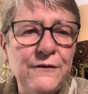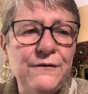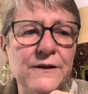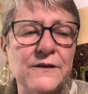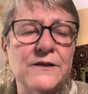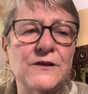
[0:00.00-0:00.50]

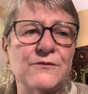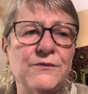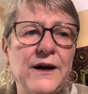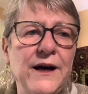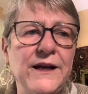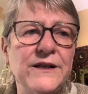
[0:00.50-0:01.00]
feels is
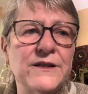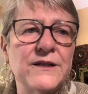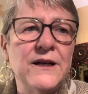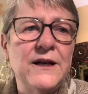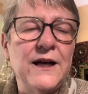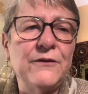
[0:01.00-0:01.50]
right,
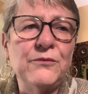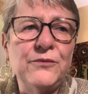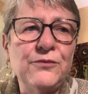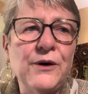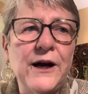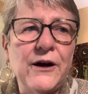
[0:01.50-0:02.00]

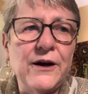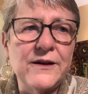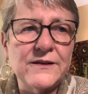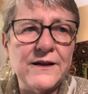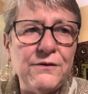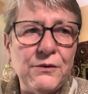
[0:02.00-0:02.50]

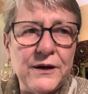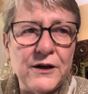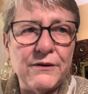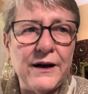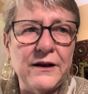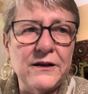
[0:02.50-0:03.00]
whereas everyone
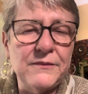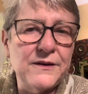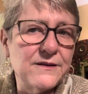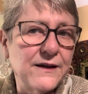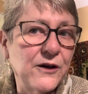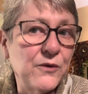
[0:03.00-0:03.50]
around him
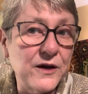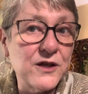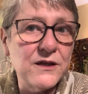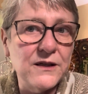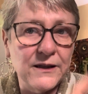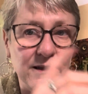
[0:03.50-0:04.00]
is, like,
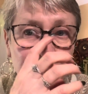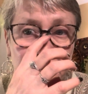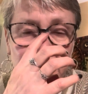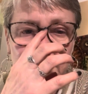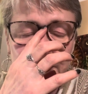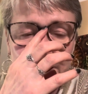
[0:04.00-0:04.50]
questioning it,
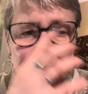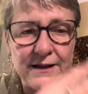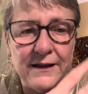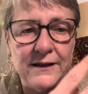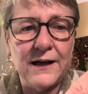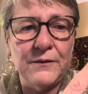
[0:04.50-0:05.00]
and he's
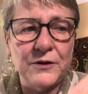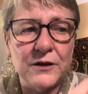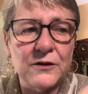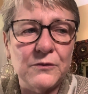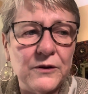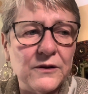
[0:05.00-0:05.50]
standing up,
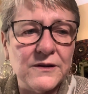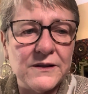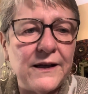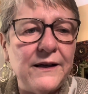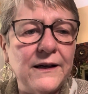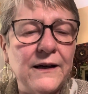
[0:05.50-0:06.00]
Dr. Wardle's
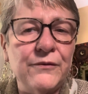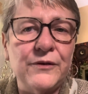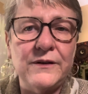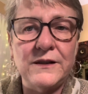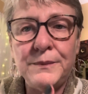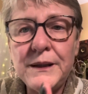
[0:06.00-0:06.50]
standing up for
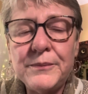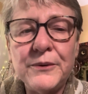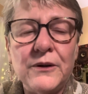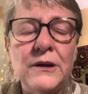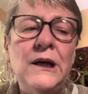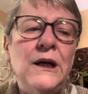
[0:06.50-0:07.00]
these
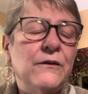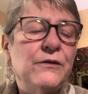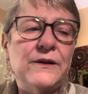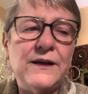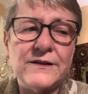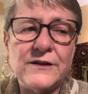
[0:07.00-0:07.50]
people, for
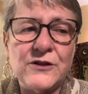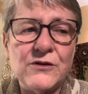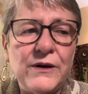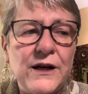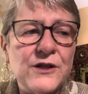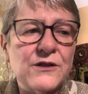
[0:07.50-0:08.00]
their
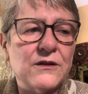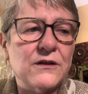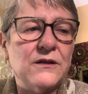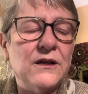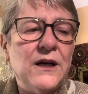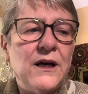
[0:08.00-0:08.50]
situation,